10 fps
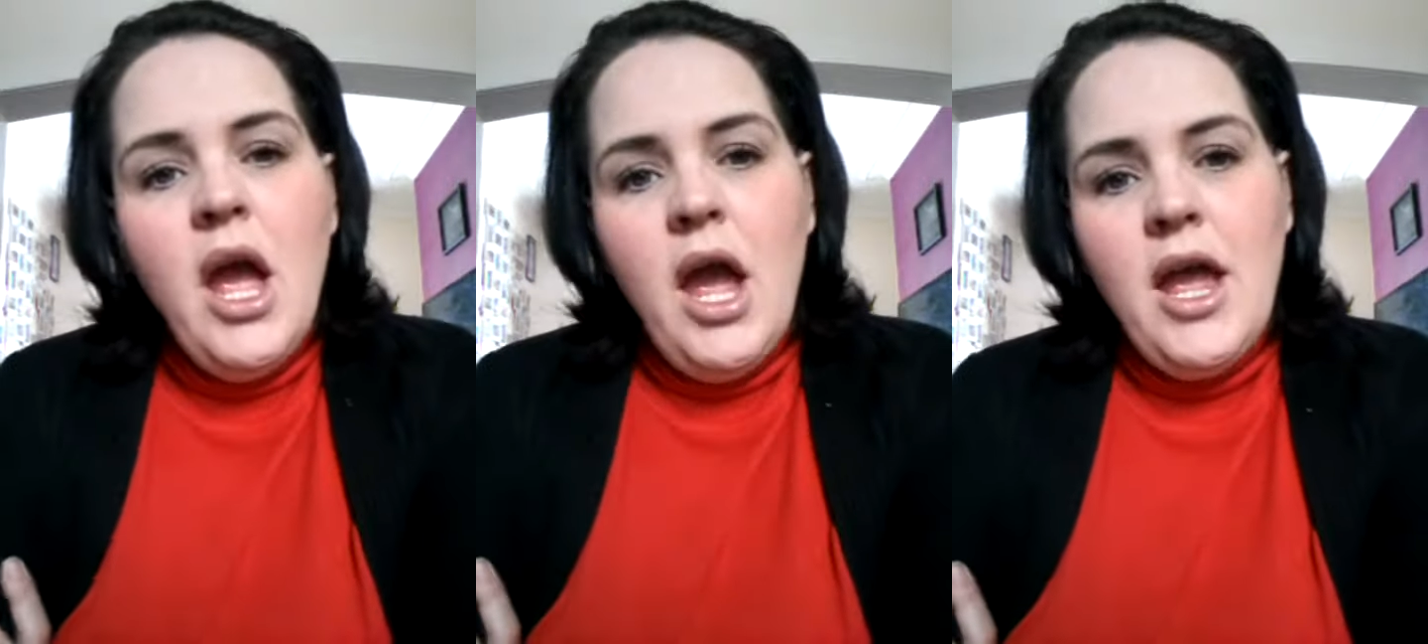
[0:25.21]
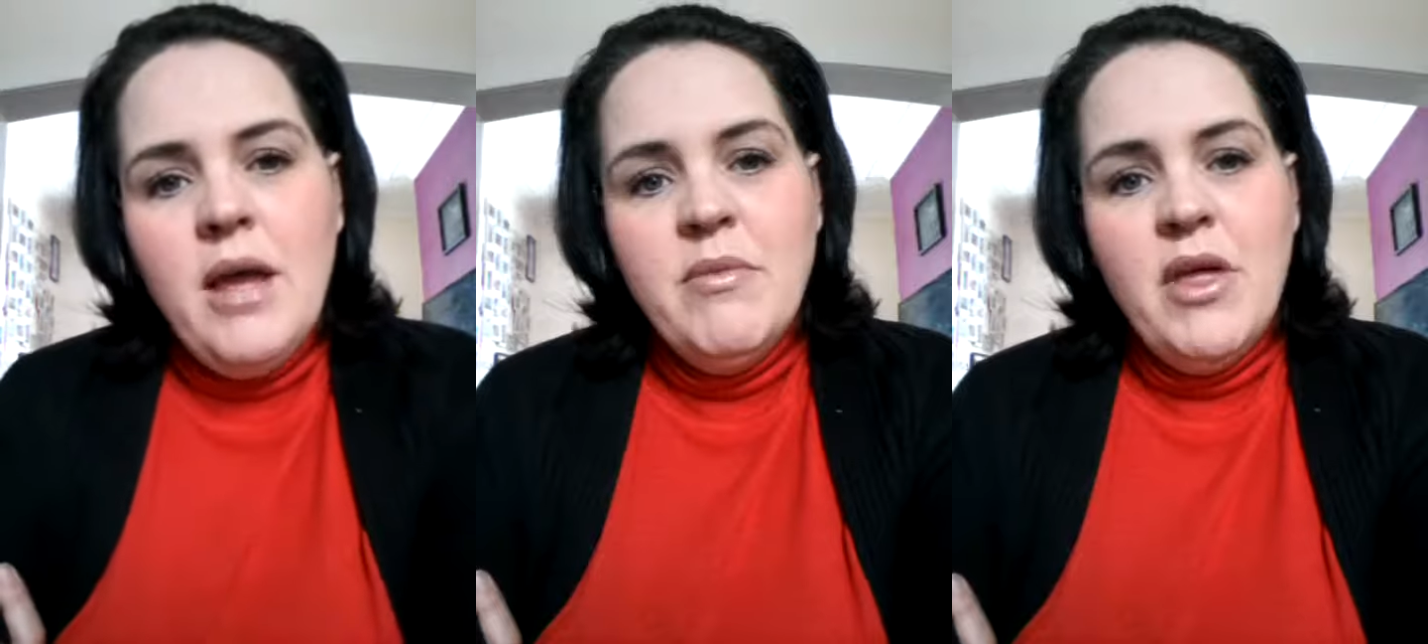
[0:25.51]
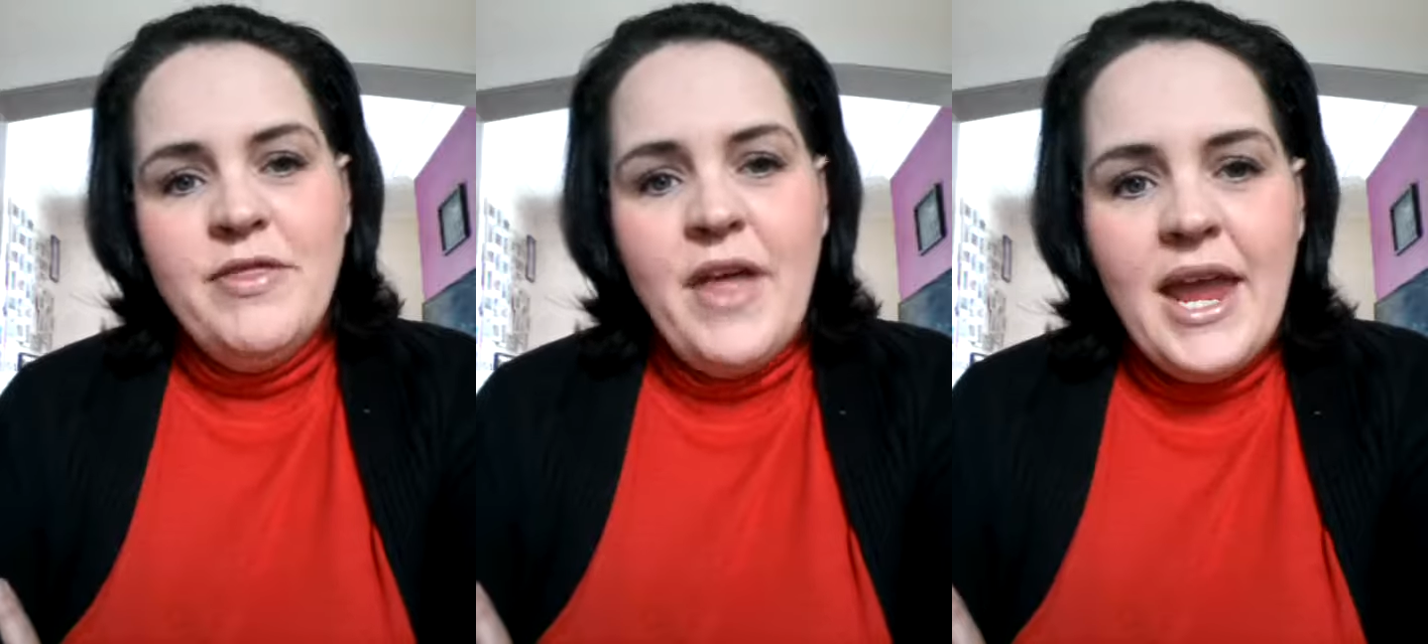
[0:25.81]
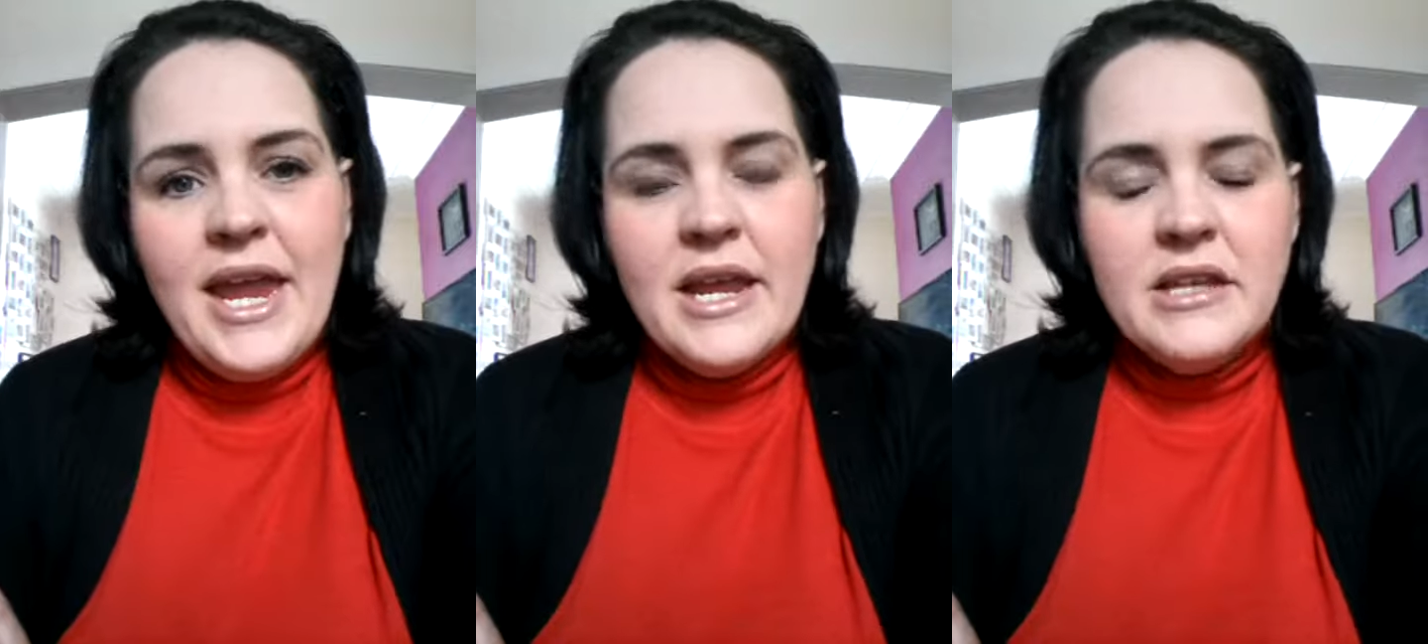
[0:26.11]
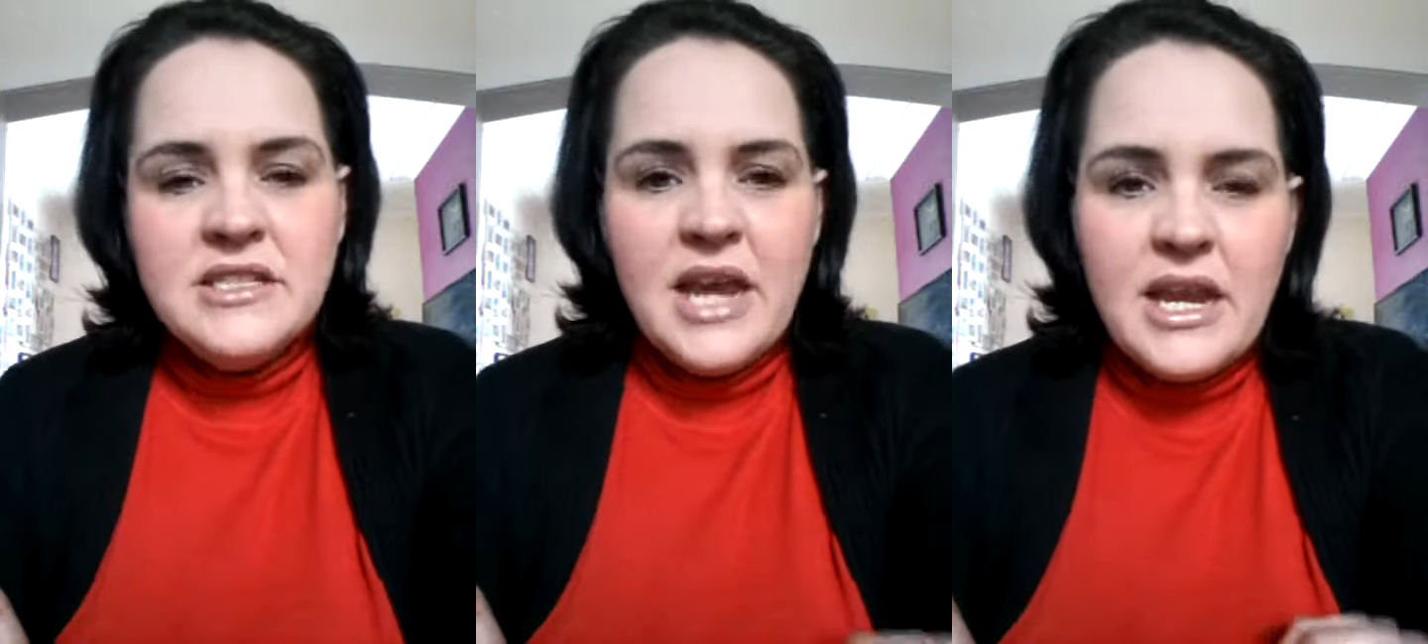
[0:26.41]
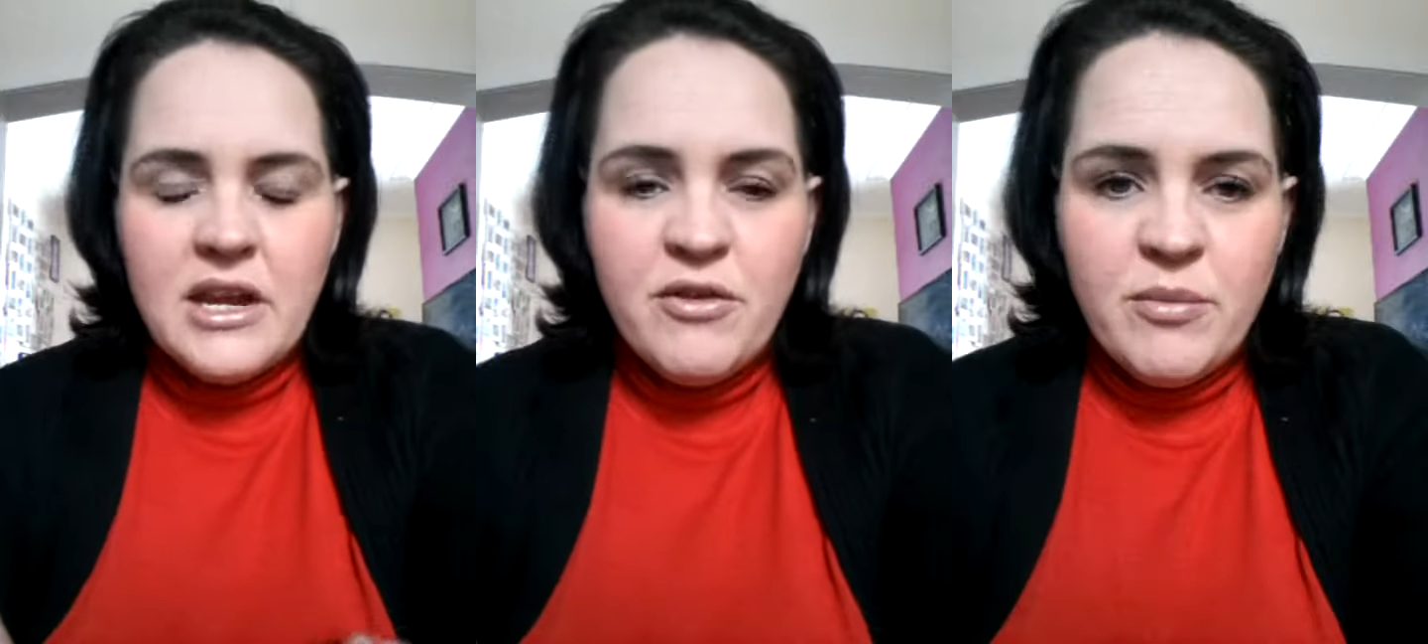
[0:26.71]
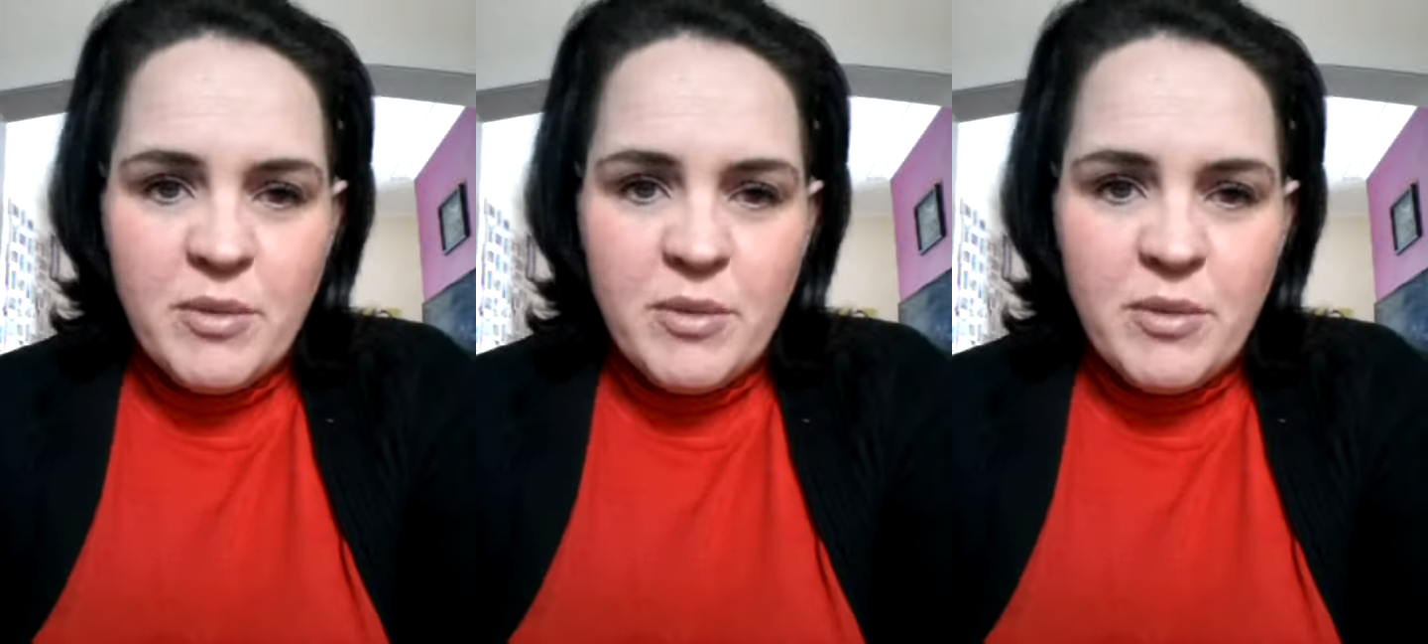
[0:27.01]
They take from